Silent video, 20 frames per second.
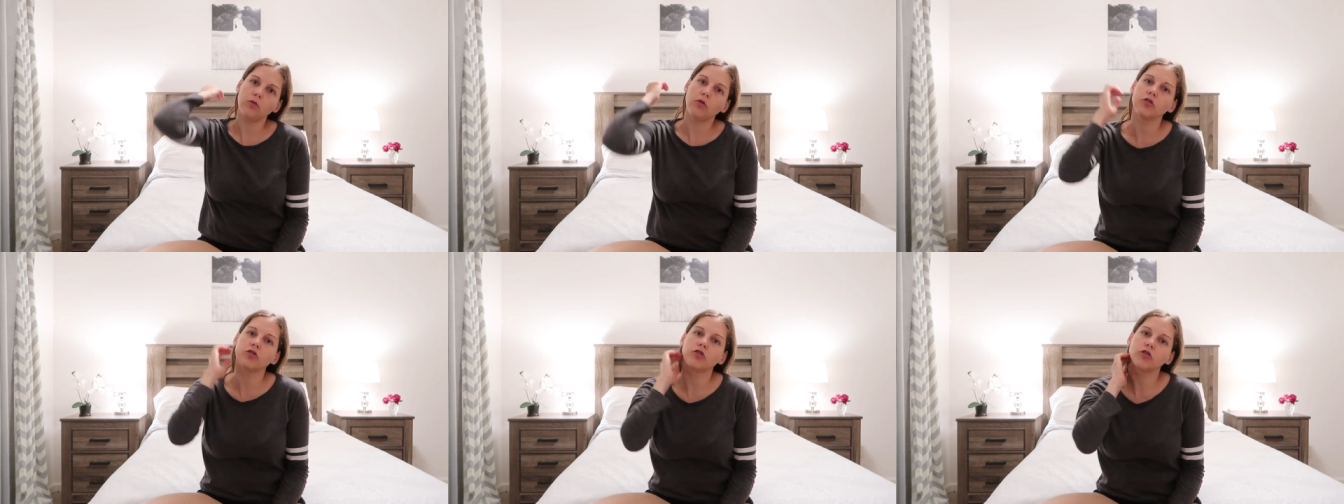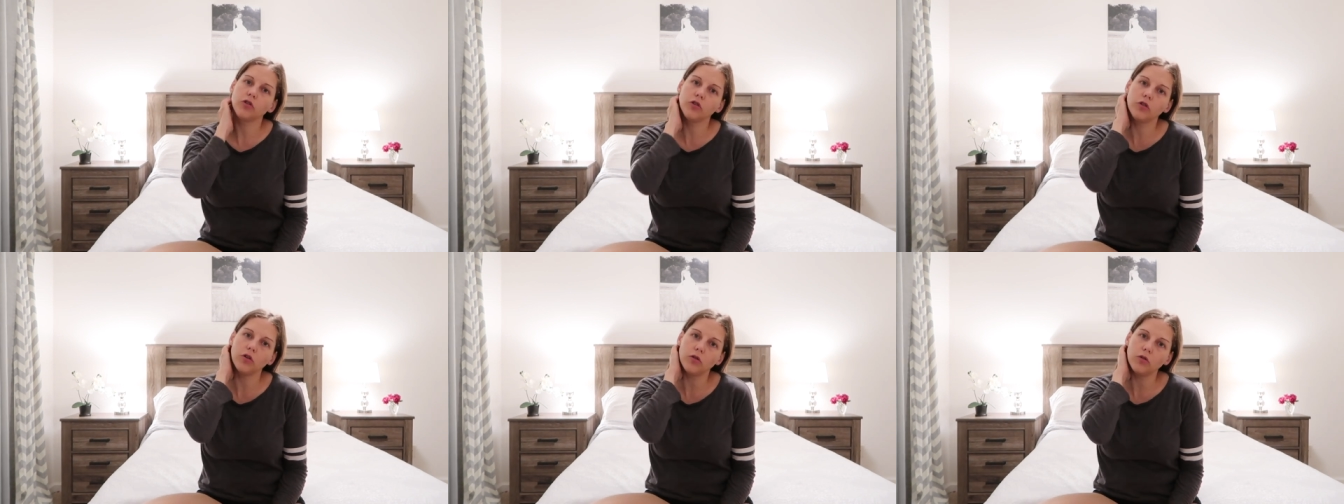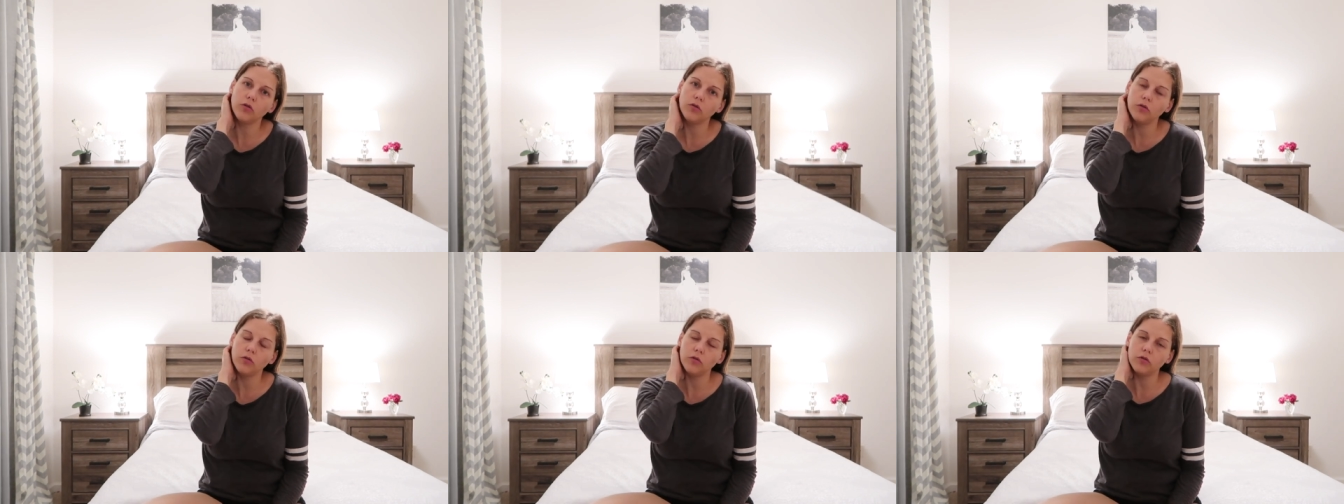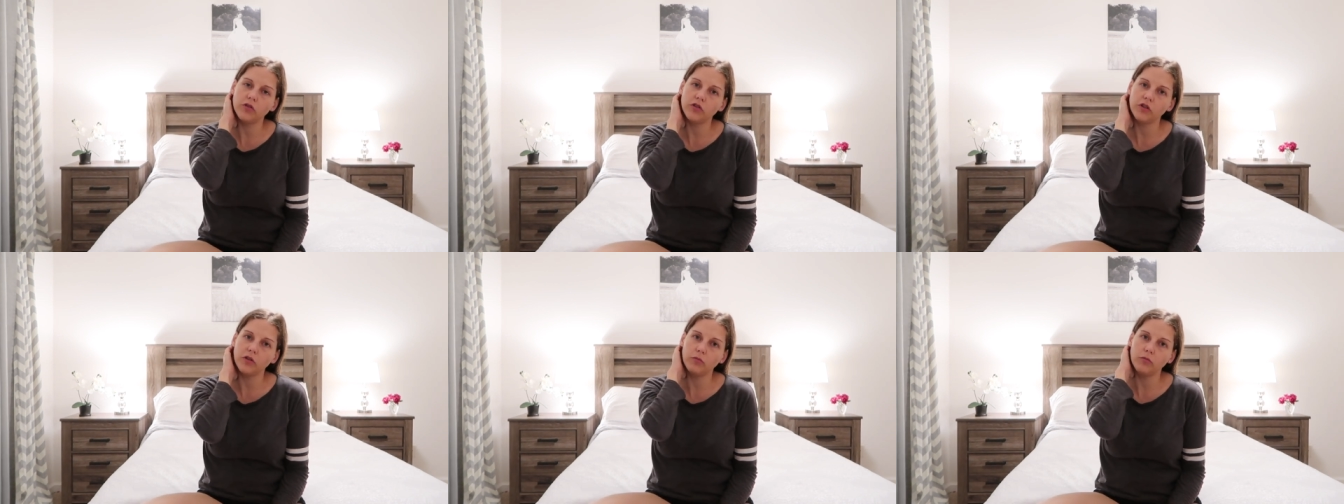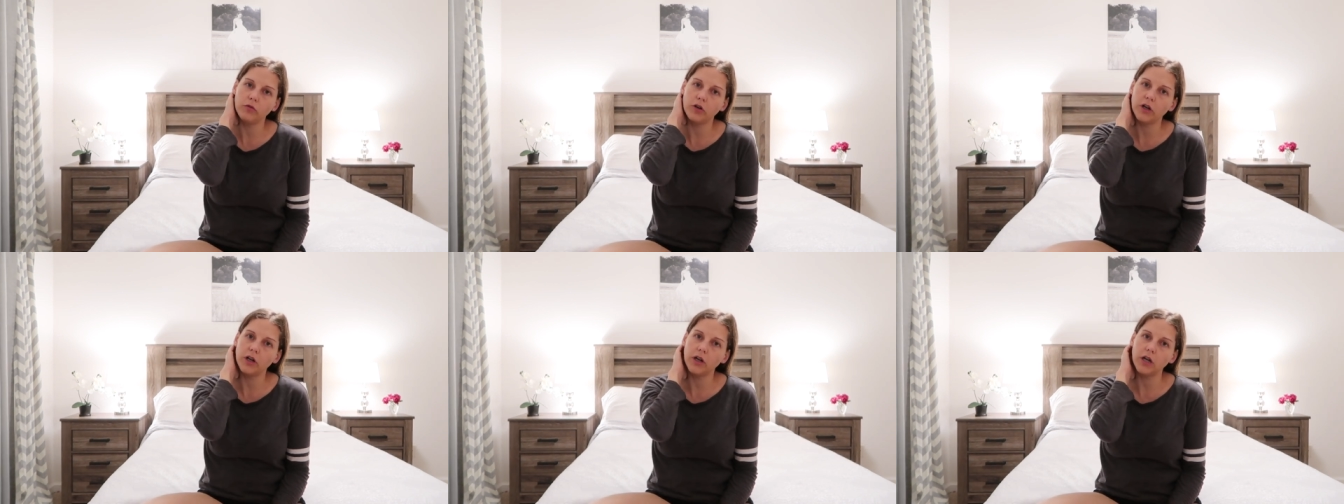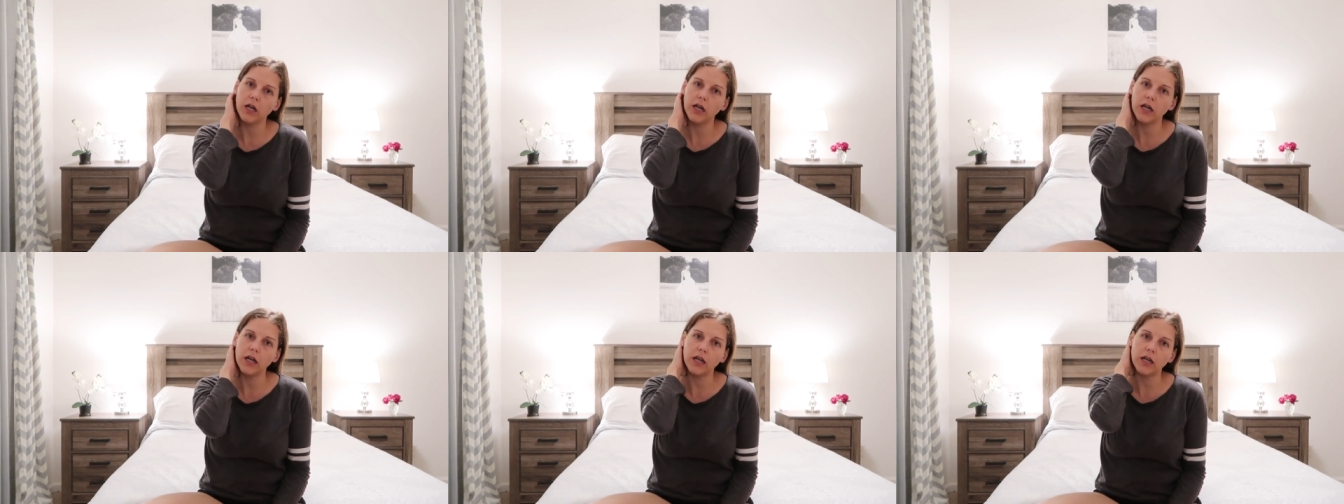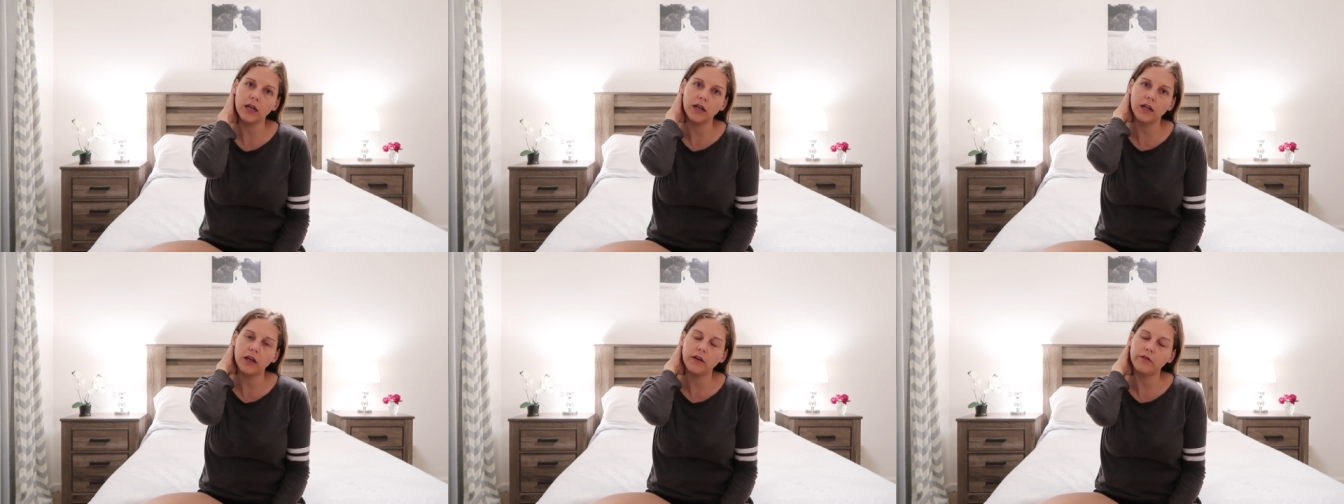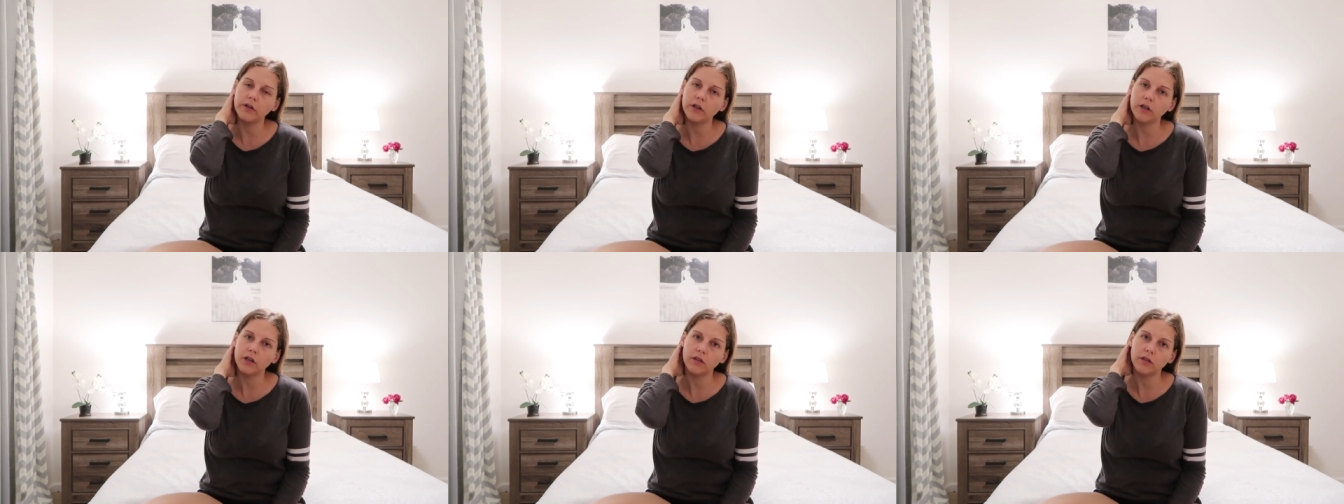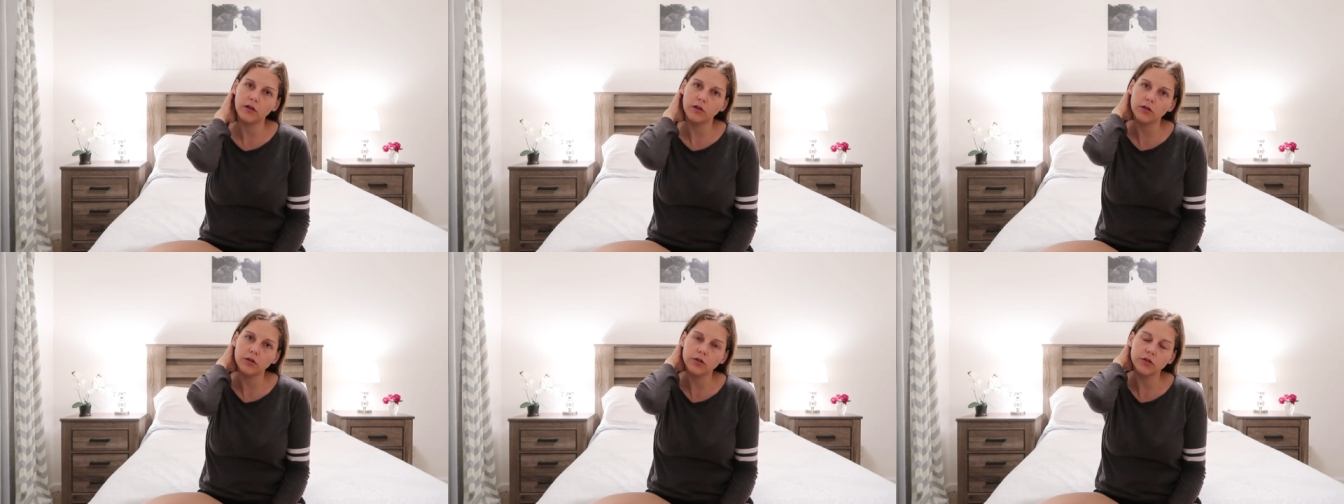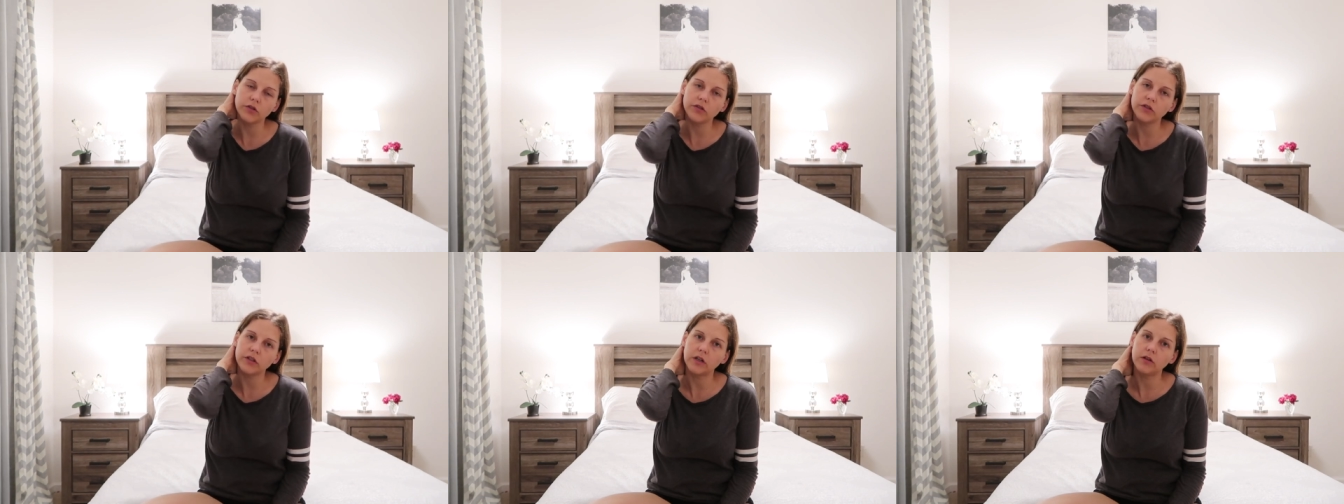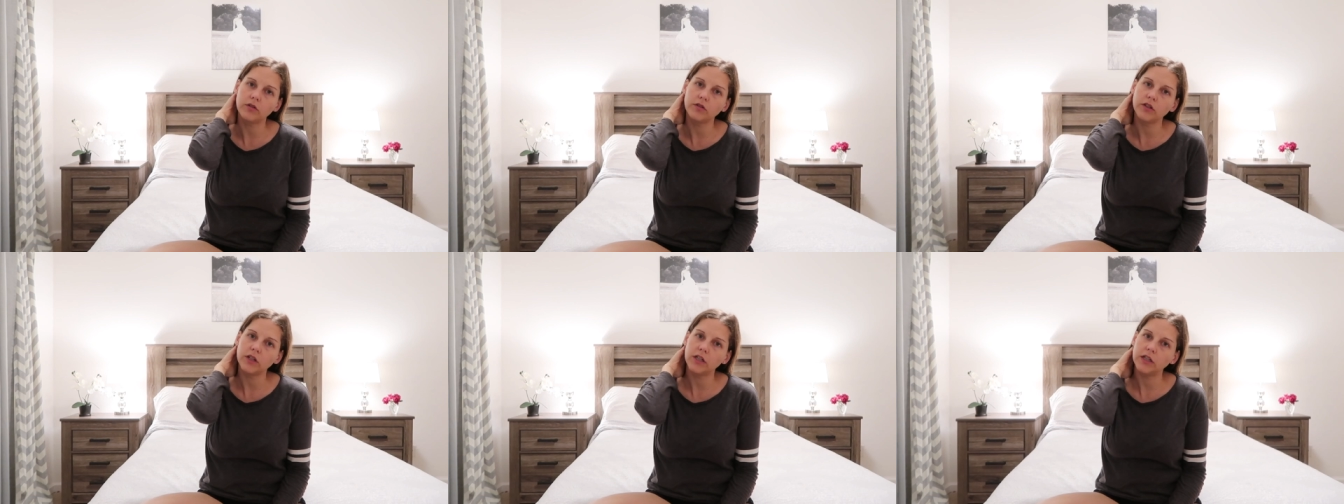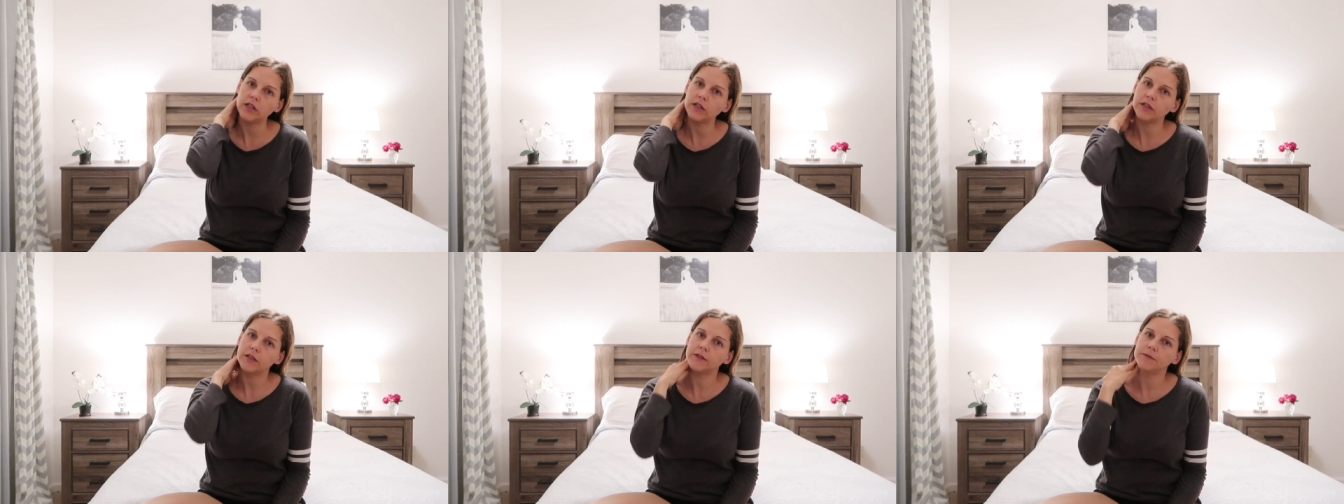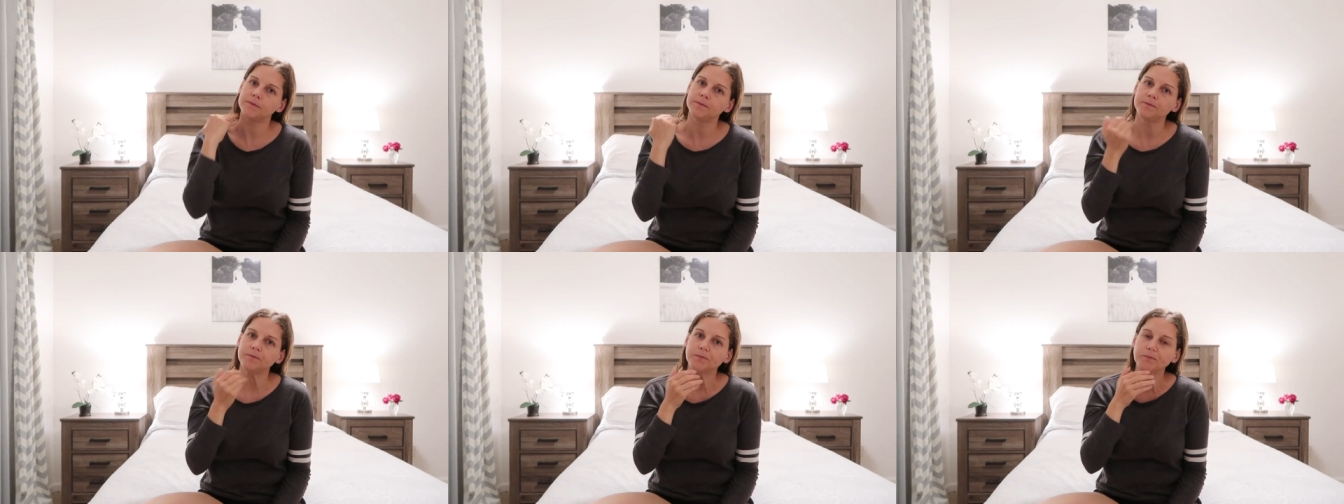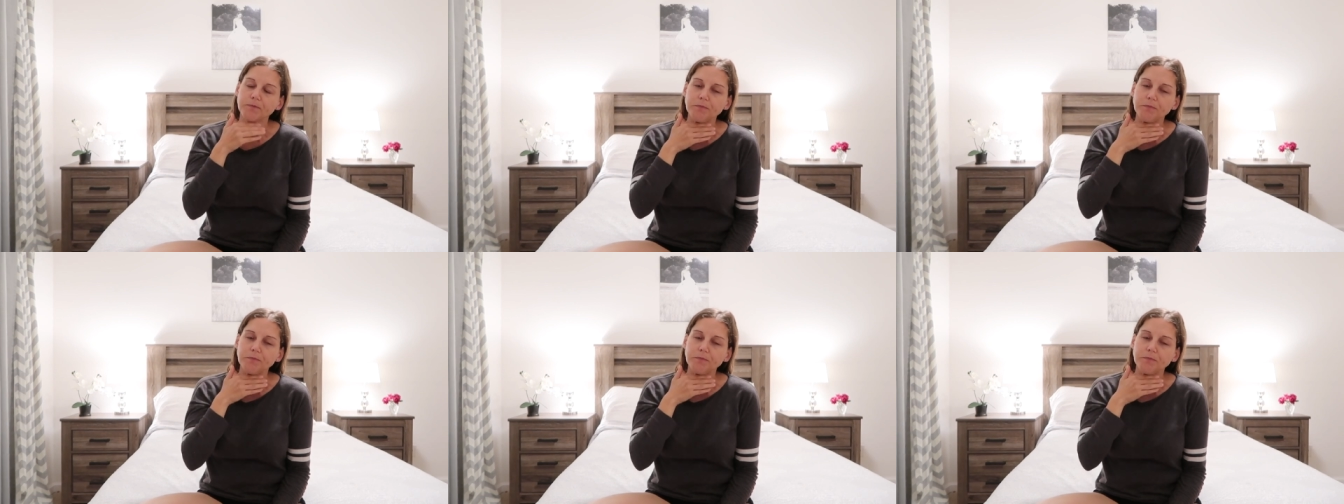or should go somewhere and have another ultrasound taken